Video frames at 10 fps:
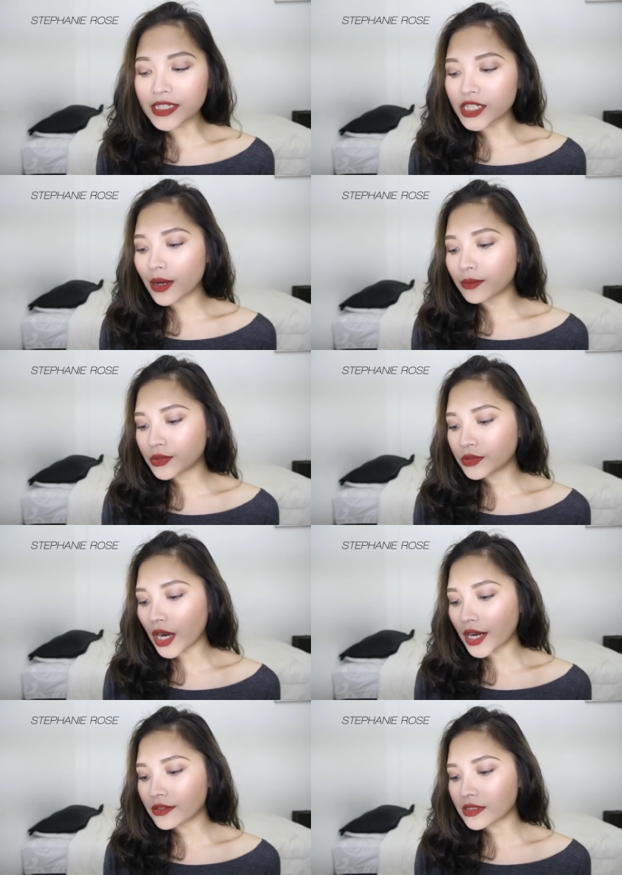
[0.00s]
my shampoo
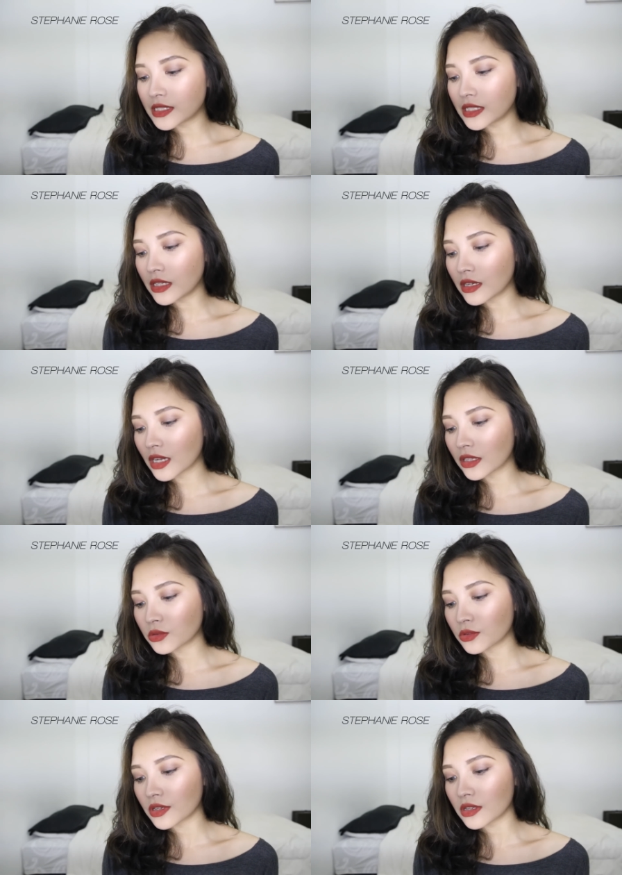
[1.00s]
I use the
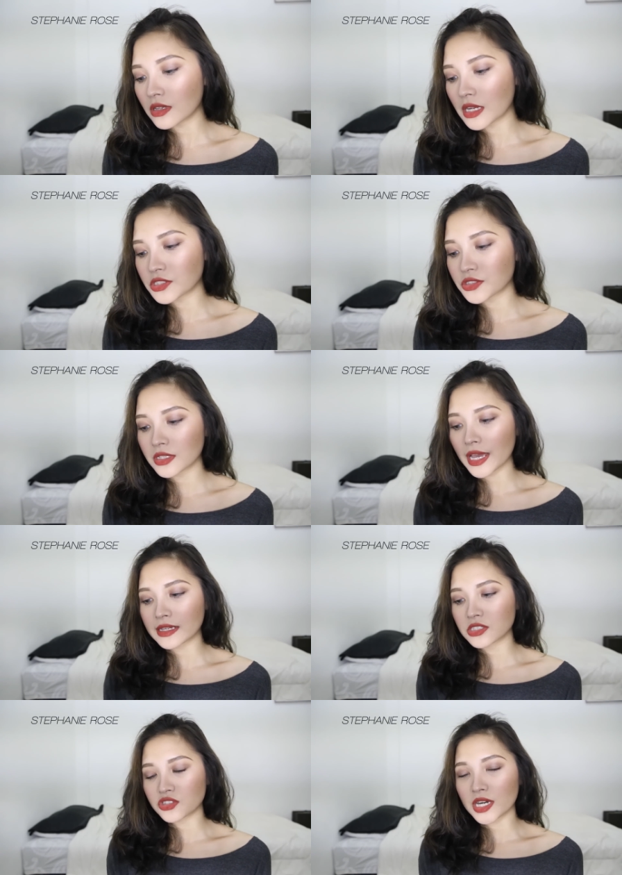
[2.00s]
Natur Natural
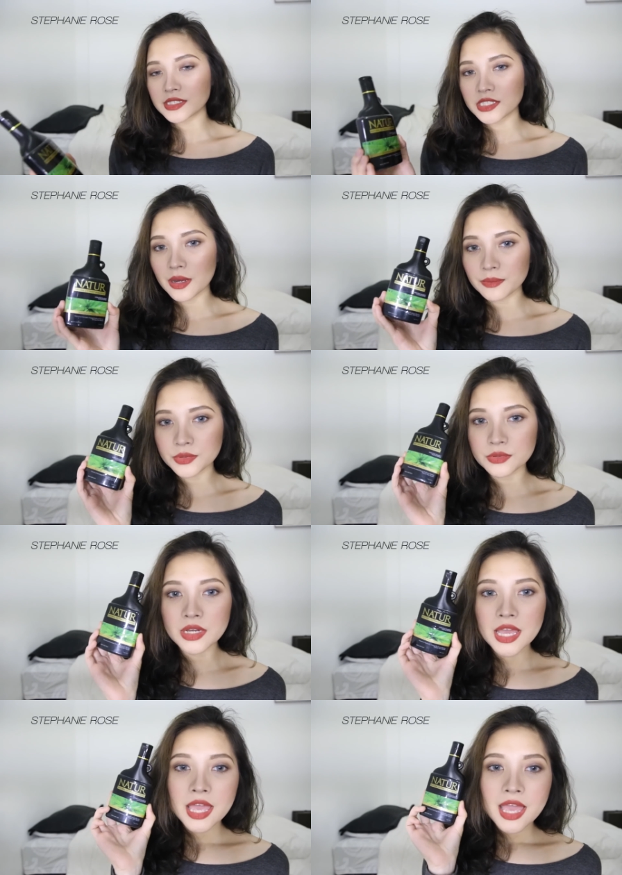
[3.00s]
Extract
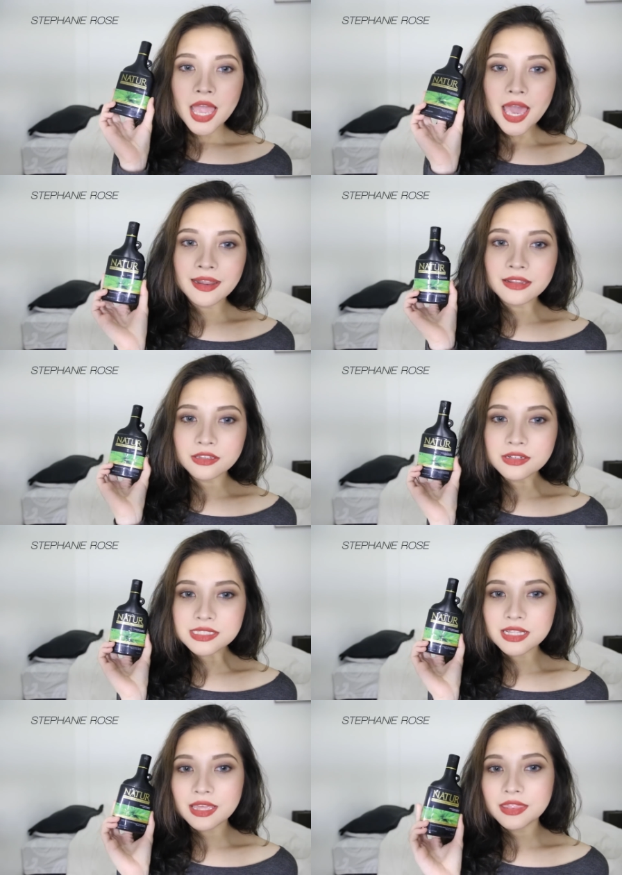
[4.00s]
shampoo and it
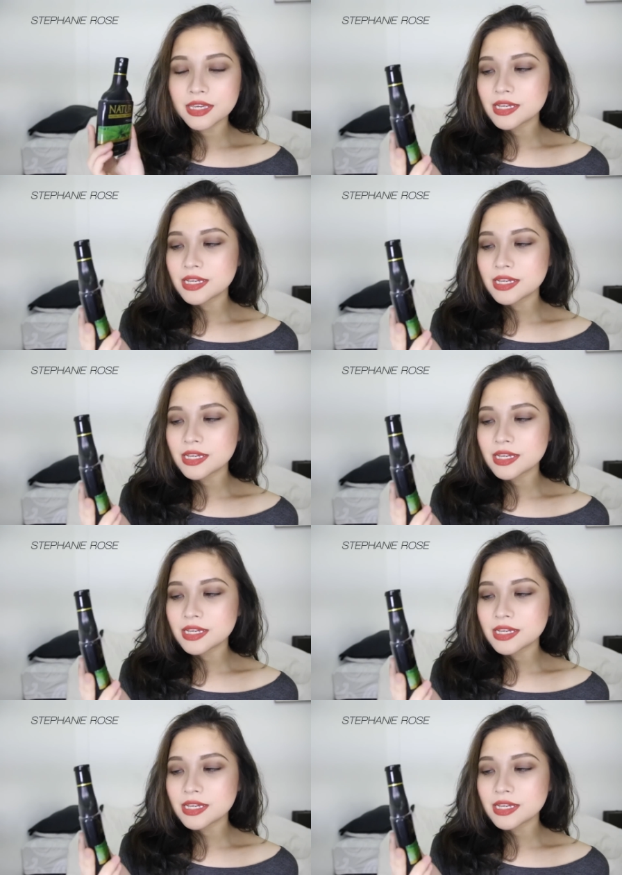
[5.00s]
looks like